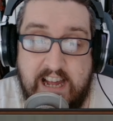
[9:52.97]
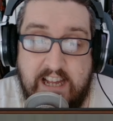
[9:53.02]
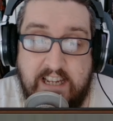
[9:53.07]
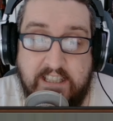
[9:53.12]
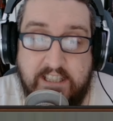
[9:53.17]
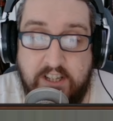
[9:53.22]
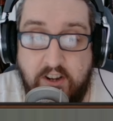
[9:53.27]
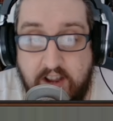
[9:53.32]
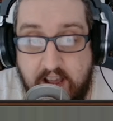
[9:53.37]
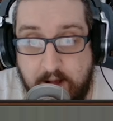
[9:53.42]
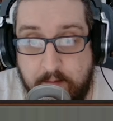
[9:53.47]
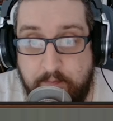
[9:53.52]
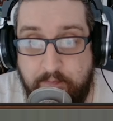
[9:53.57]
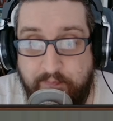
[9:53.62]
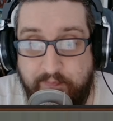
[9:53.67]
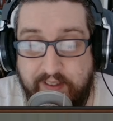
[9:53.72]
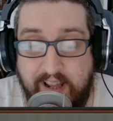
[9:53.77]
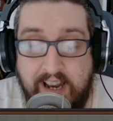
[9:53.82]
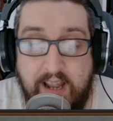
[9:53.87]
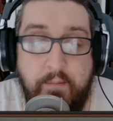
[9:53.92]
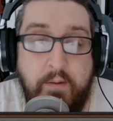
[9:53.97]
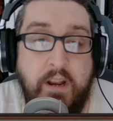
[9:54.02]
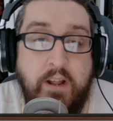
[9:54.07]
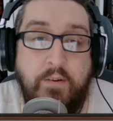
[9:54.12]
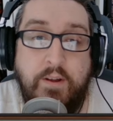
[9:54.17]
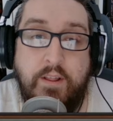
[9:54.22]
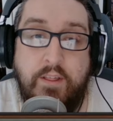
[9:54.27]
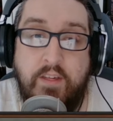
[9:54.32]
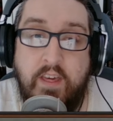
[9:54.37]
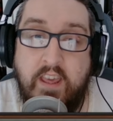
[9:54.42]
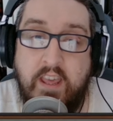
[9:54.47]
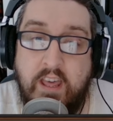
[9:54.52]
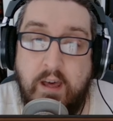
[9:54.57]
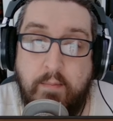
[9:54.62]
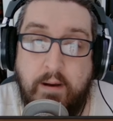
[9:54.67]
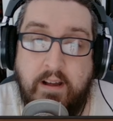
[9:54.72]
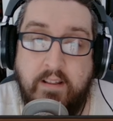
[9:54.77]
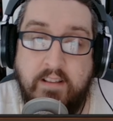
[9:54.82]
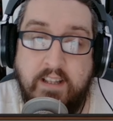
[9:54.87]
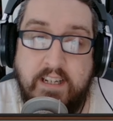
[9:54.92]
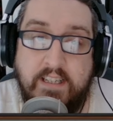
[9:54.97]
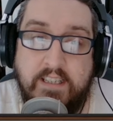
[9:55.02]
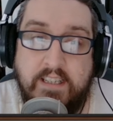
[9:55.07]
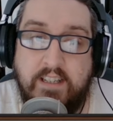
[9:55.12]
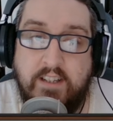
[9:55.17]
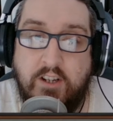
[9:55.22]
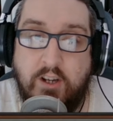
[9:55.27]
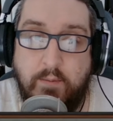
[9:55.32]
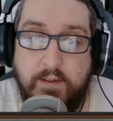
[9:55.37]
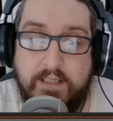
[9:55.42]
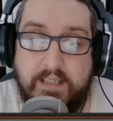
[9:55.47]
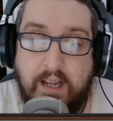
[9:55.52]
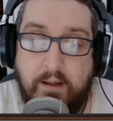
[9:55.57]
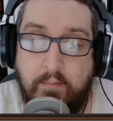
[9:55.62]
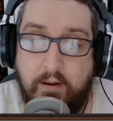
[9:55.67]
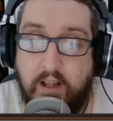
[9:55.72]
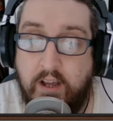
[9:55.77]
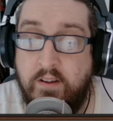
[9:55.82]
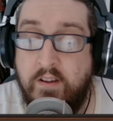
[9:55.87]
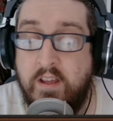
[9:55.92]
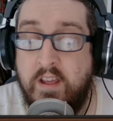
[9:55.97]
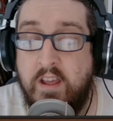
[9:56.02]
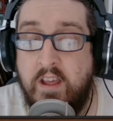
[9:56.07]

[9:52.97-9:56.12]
So yeah, Let me know what you think about these in the comments down below.